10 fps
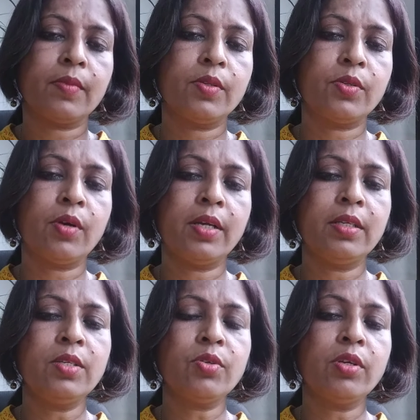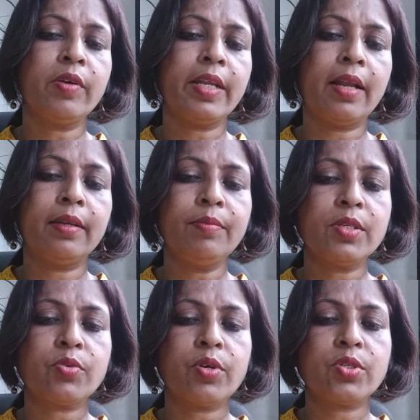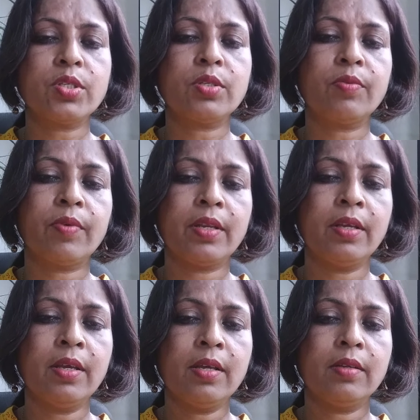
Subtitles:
So I think so you can attempt these questions in very